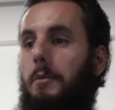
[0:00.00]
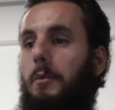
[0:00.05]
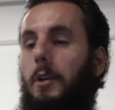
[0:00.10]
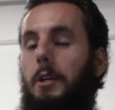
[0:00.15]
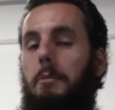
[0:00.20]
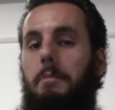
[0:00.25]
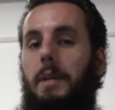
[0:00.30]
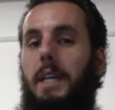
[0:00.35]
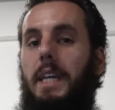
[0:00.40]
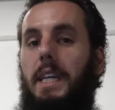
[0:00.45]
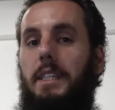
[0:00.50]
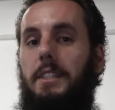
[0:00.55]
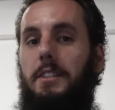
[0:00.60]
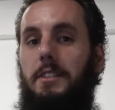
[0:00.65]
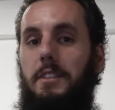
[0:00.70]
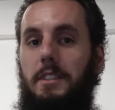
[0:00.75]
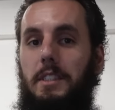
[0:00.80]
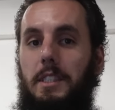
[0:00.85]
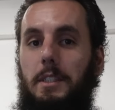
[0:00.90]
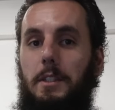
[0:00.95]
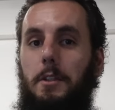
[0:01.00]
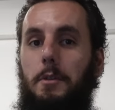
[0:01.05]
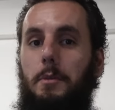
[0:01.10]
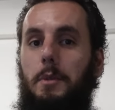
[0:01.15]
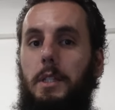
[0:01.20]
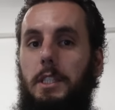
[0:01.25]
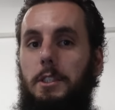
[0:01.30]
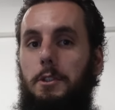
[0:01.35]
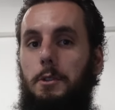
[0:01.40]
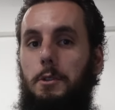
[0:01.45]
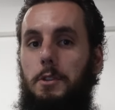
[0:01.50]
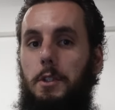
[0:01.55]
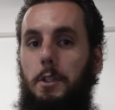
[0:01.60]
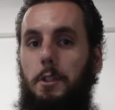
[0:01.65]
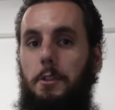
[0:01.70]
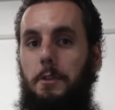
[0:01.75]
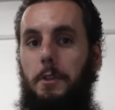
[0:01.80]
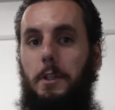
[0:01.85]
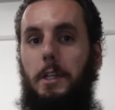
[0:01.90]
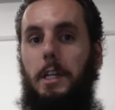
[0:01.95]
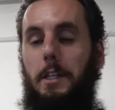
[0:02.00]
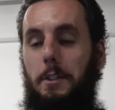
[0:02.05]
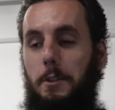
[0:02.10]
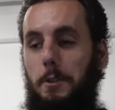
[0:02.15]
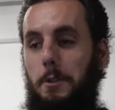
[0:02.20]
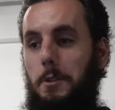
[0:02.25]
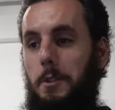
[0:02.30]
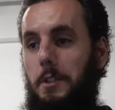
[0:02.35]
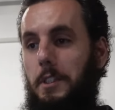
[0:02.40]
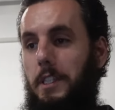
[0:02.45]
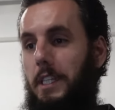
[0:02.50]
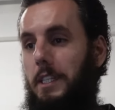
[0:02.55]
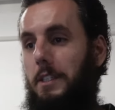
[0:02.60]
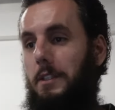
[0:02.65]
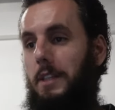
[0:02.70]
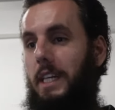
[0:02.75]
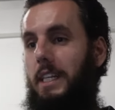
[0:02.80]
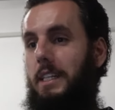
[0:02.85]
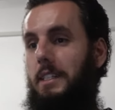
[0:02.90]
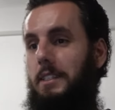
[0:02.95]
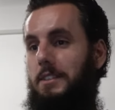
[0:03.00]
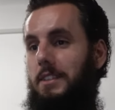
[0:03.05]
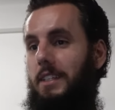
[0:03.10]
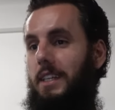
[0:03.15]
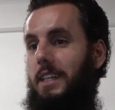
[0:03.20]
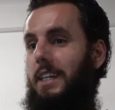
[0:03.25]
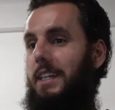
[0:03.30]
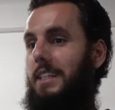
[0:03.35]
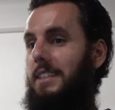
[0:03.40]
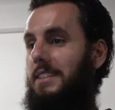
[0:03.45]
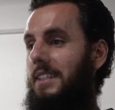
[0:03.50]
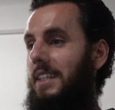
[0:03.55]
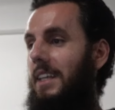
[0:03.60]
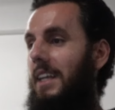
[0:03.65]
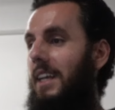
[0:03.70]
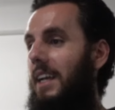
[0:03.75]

What page or what did you search for on Google that led us to us?